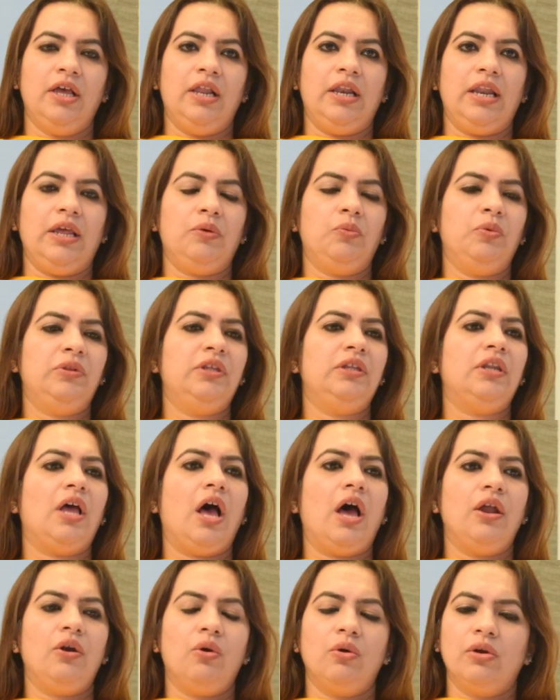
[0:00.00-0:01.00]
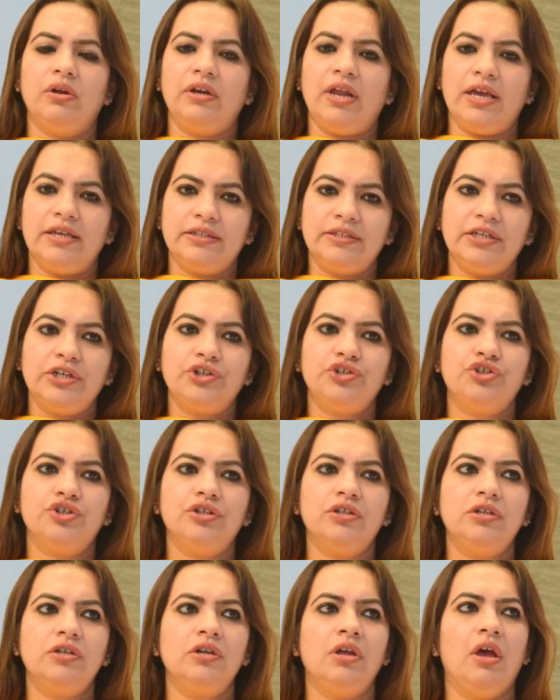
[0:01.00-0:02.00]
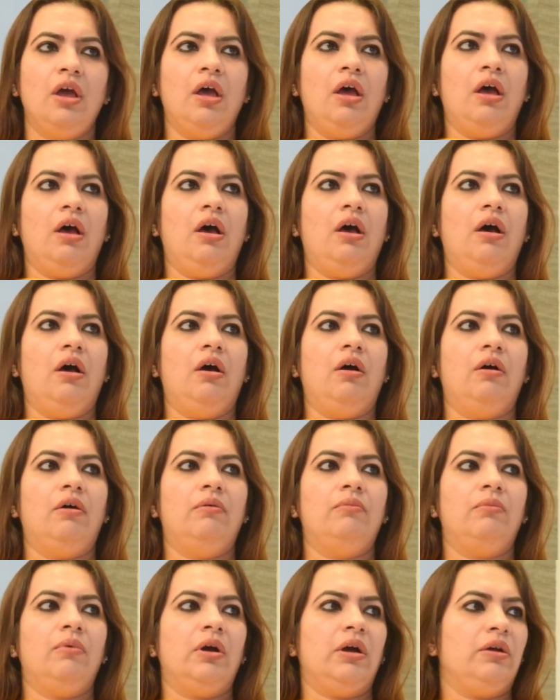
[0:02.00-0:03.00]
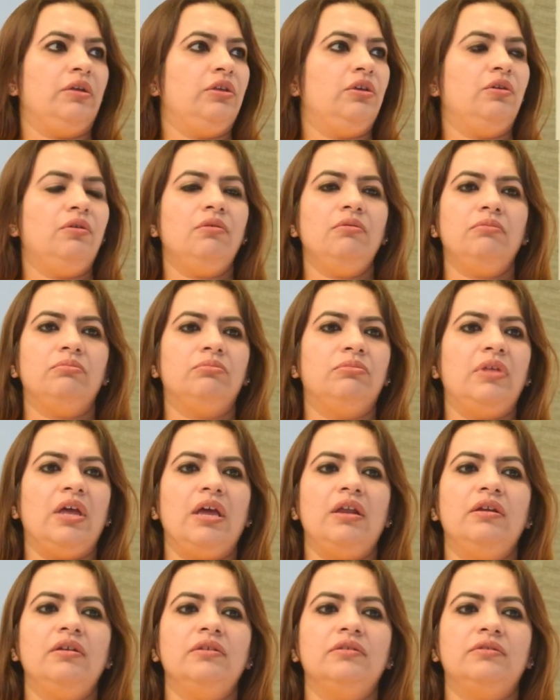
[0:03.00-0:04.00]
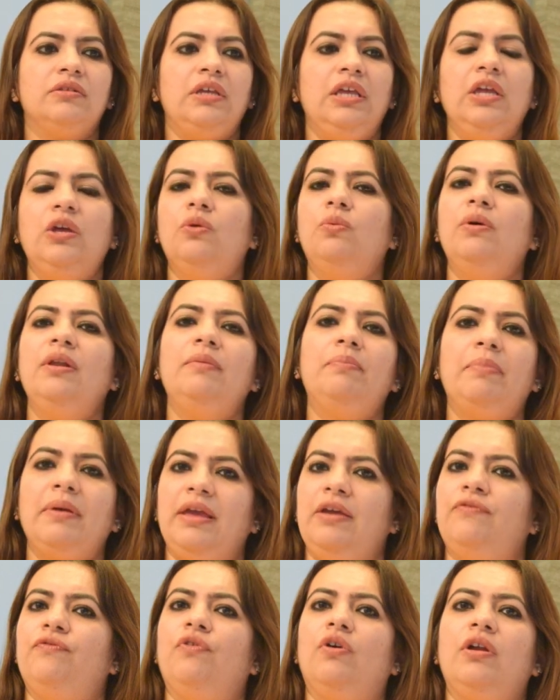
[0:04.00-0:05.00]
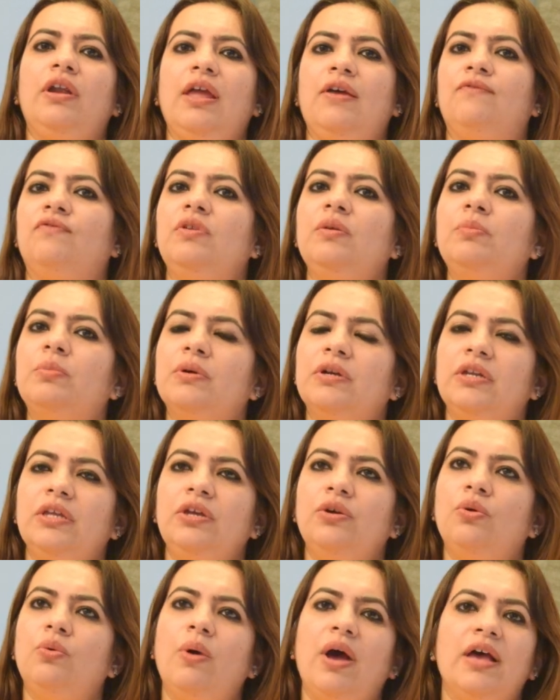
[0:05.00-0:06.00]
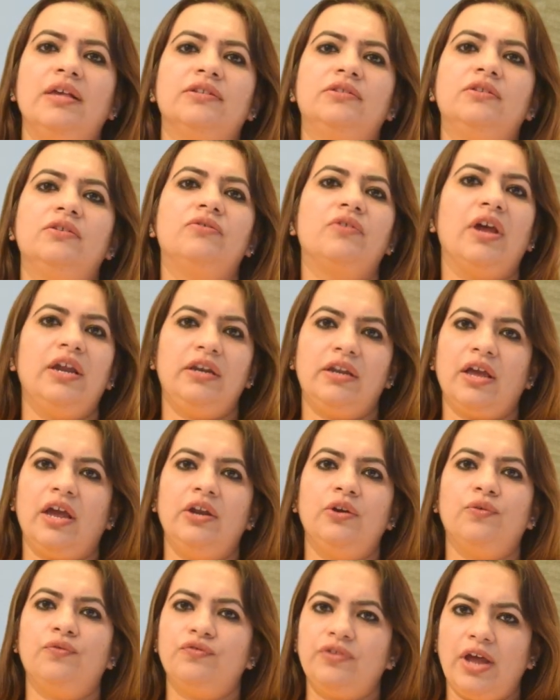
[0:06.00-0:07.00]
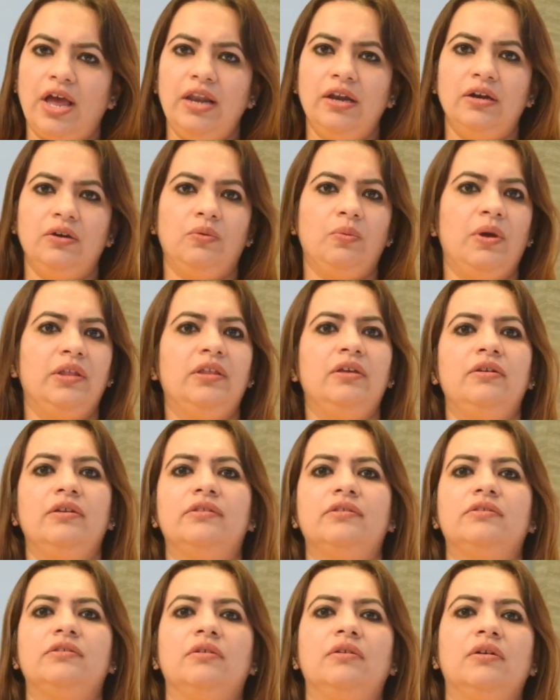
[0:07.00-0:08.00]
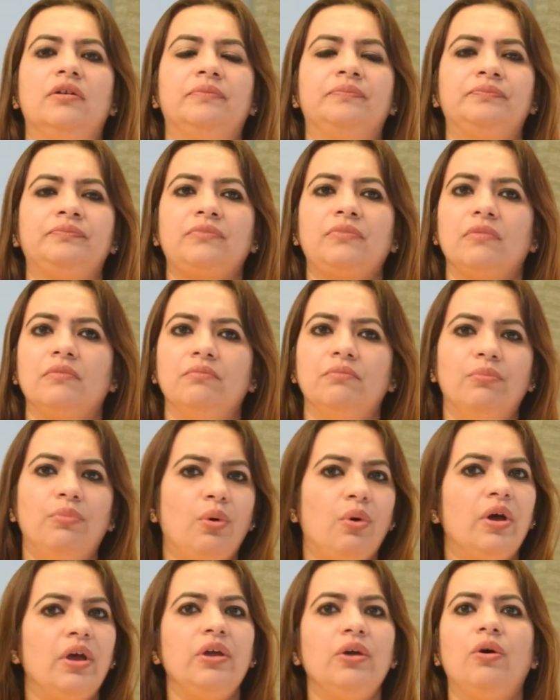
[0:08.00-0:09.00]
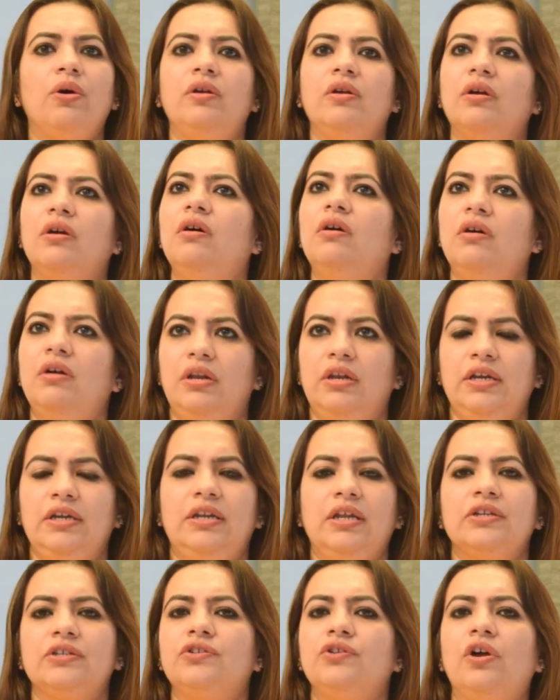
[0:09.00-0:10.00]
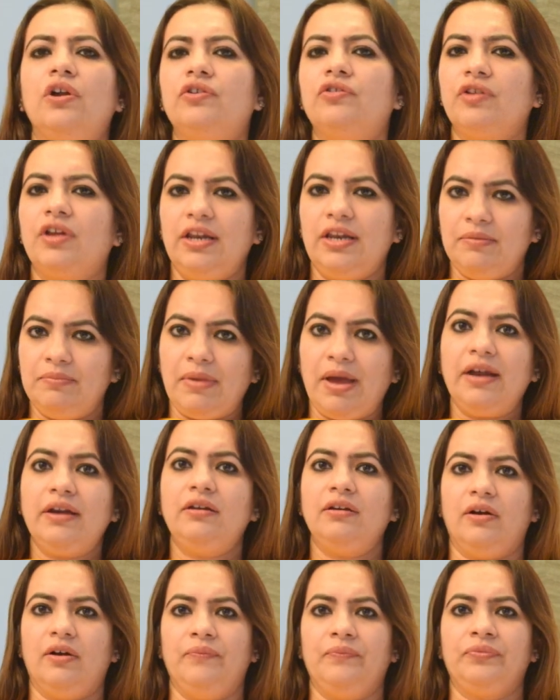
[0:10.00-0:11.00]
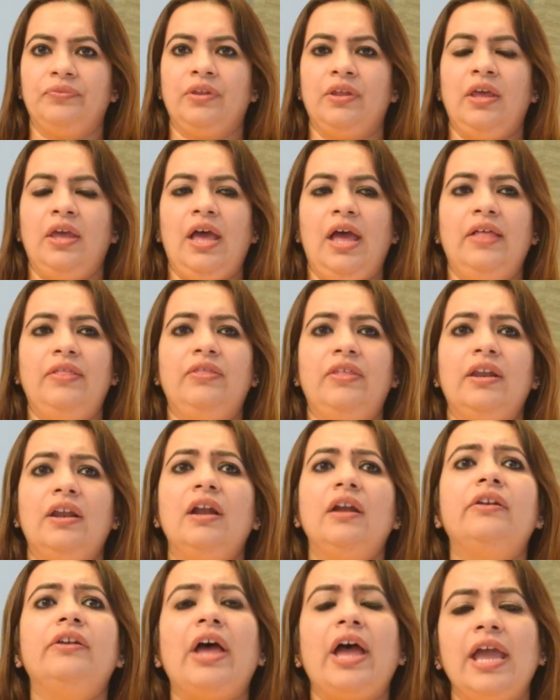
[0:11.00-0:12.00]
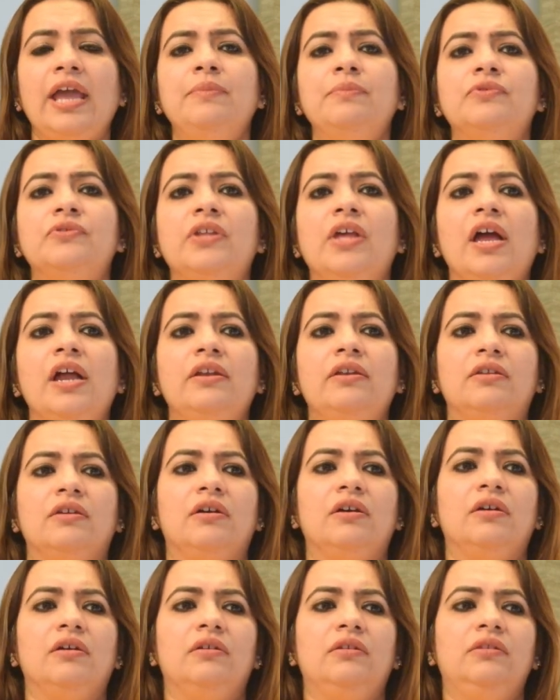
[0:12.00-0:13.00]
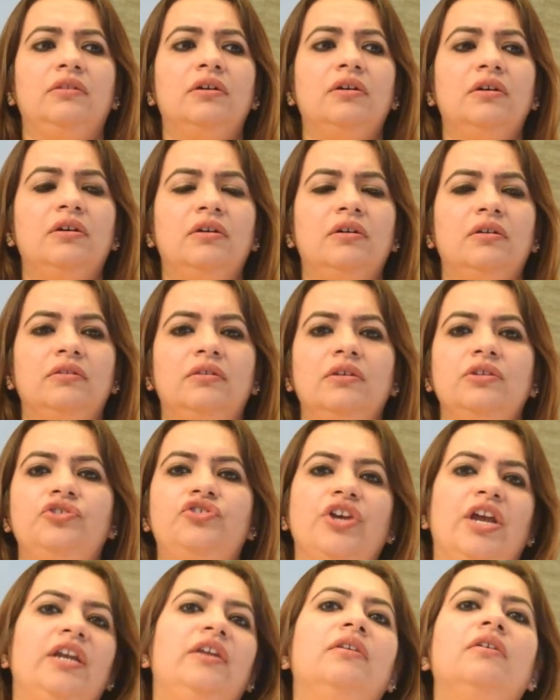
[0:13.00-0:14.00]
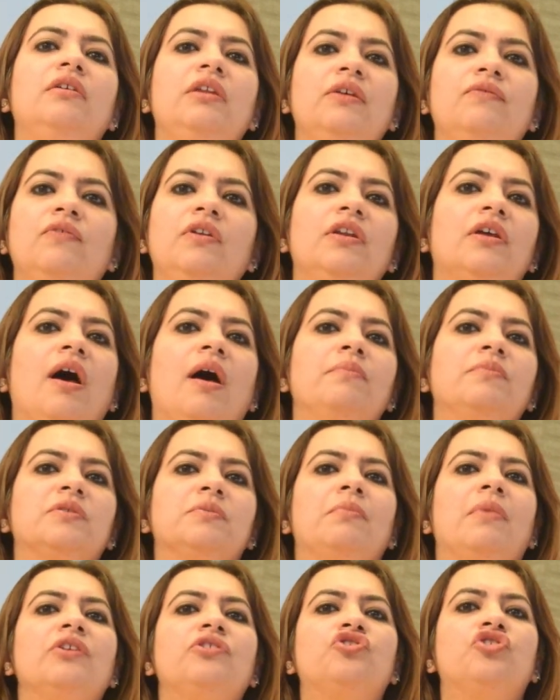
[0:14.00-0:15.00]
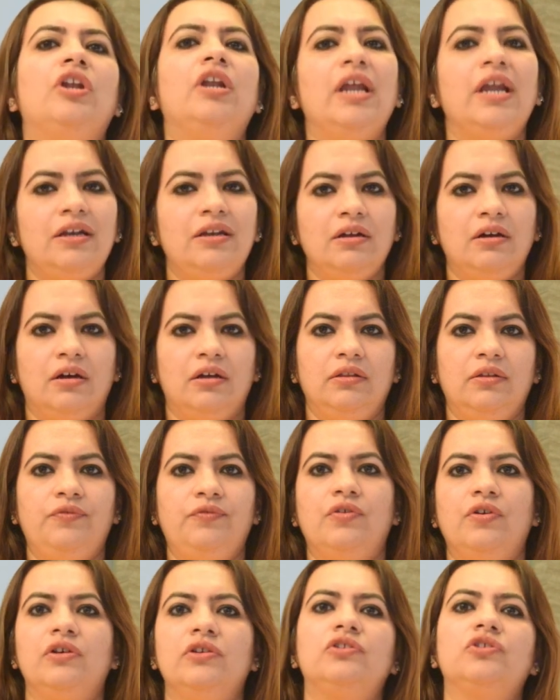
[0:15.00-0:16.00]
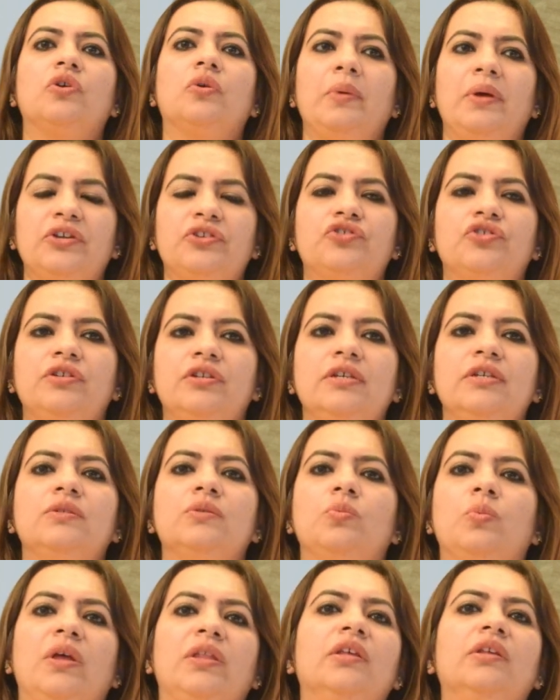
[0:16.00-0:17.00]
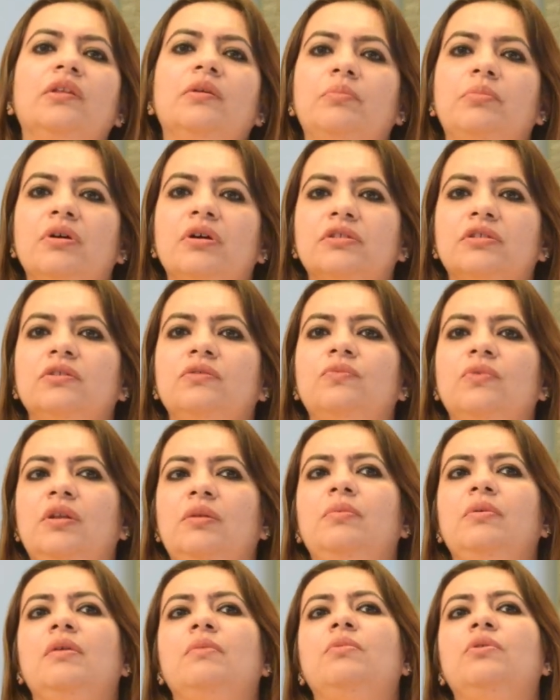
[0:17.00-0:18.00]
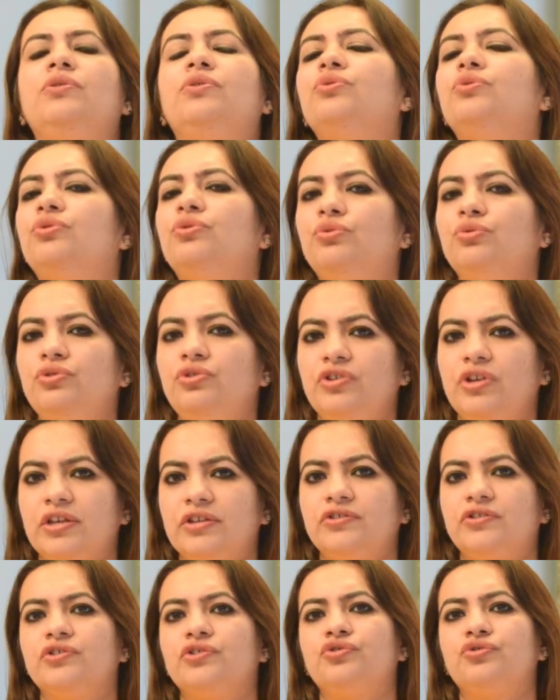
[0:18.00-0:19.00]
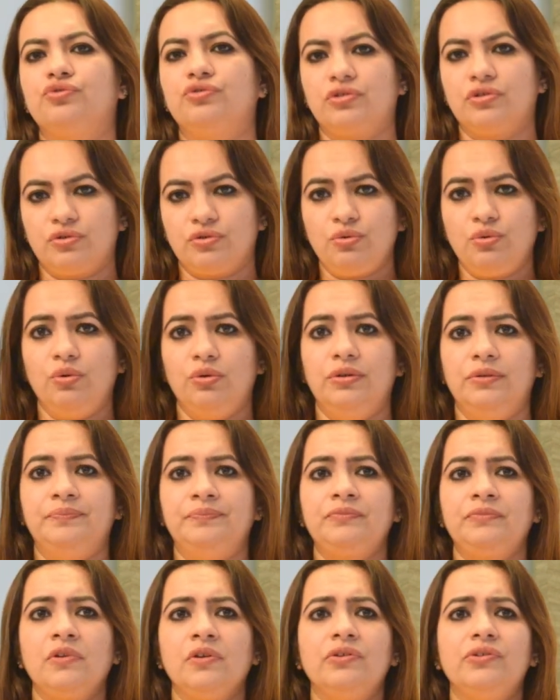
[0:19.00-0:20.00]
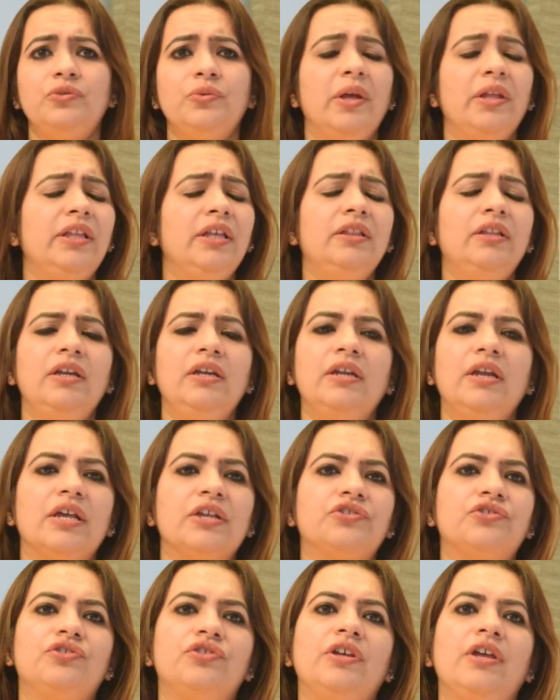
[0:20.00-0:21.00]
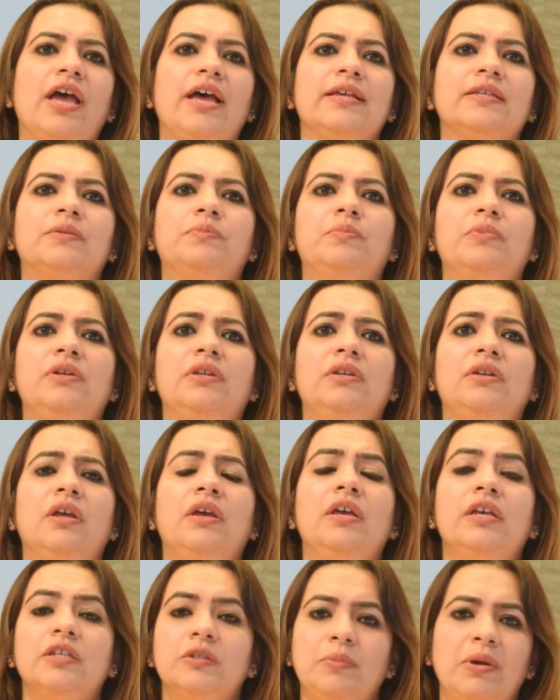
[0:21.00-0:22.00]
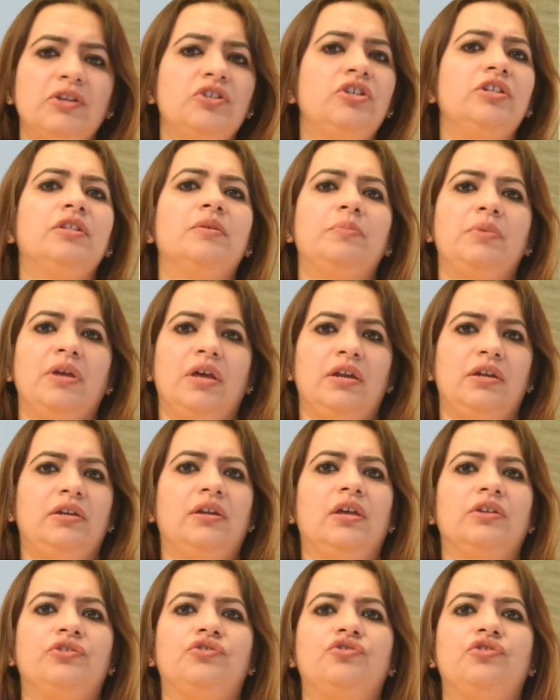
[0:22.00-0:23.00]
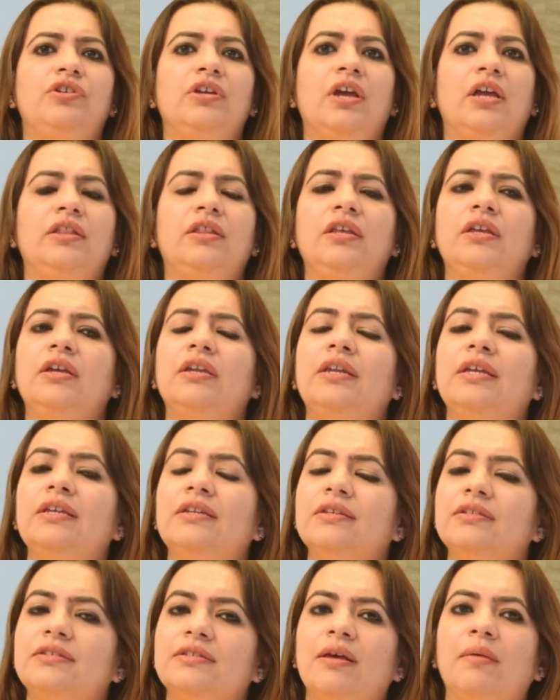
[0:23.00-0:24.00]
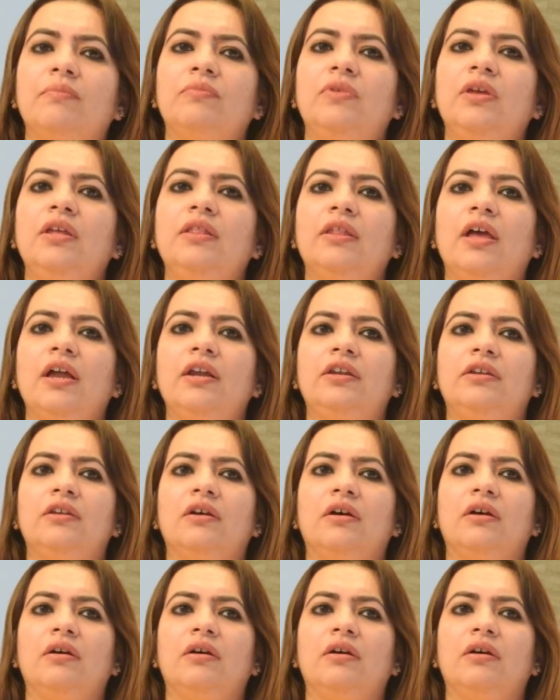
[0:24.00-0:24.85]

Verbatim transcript: Like within our organization, you know, there is equal pay for everybody who has the right kind of talent, whether it's a boy or a girl, it does not really matter. And there are times that the gender even comes much later. The first question is whether the person will be able to do justice to the role. So I think the industry has been, especially the PR industry, I think it is something that